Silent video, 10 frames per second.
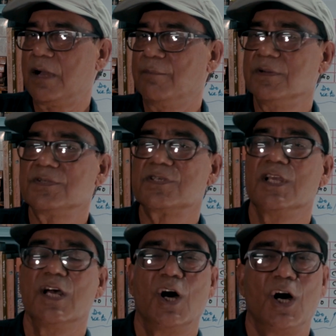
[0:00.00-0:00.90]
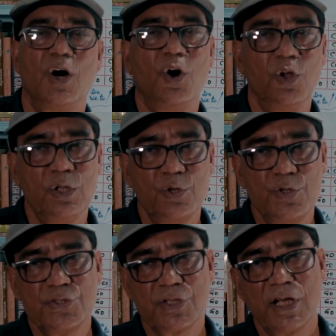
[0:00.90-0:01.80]
numbers, all
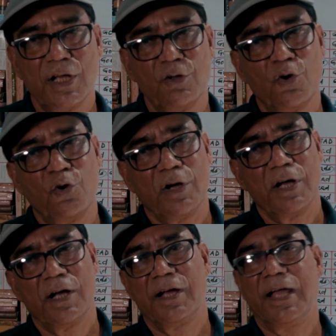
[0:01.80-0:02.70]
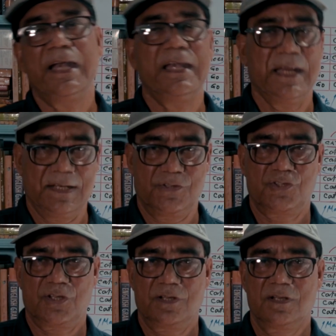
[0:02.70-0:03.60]
those
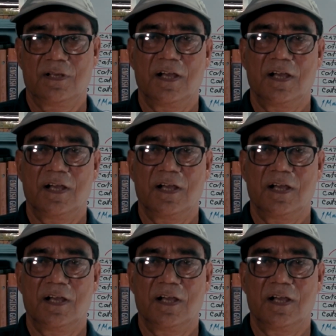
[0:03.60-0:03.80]
endings